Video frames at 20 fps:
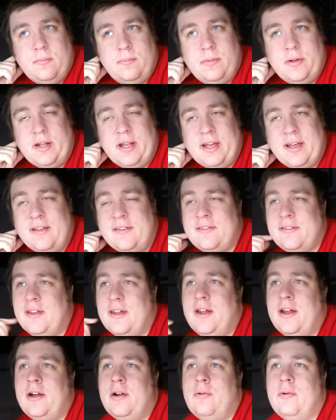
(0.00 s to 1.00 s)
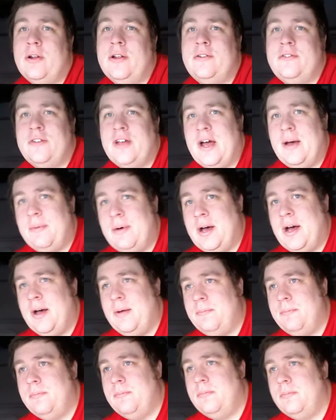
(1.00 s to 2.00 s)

But like I said, I don't want to job hop.